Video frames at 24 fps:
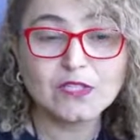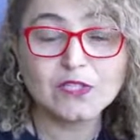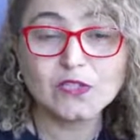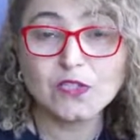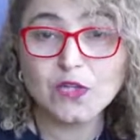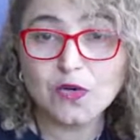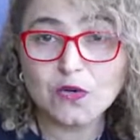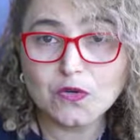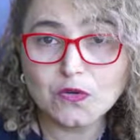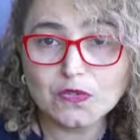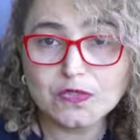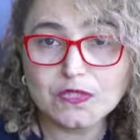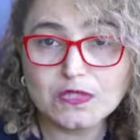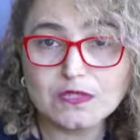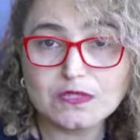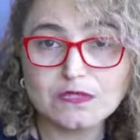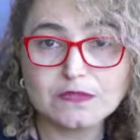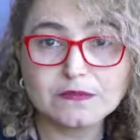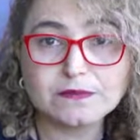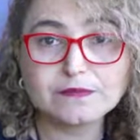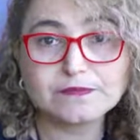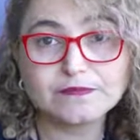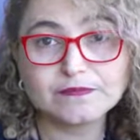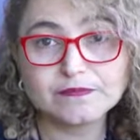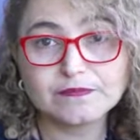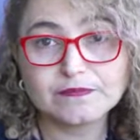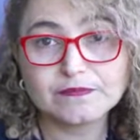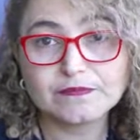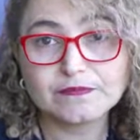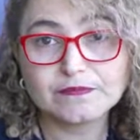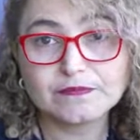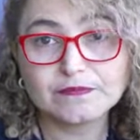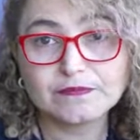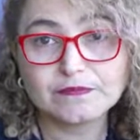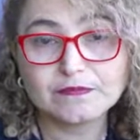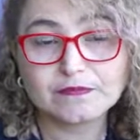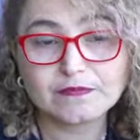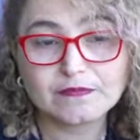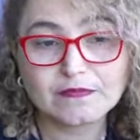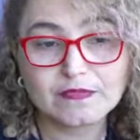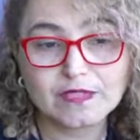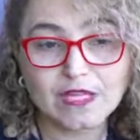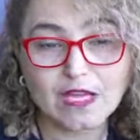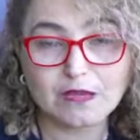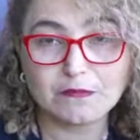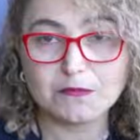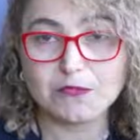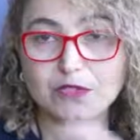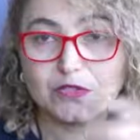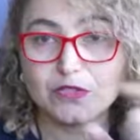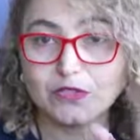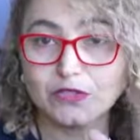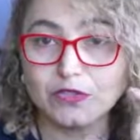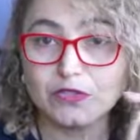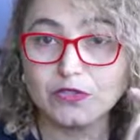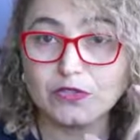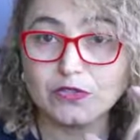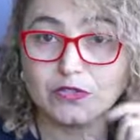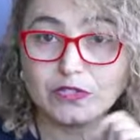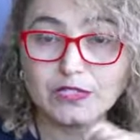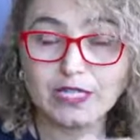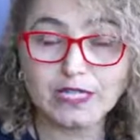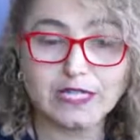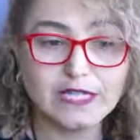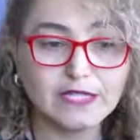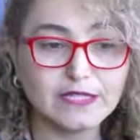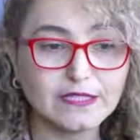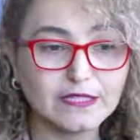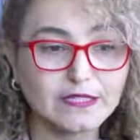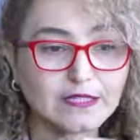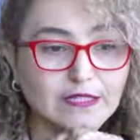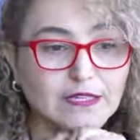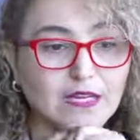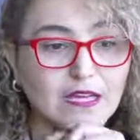Dose, how much you need to take.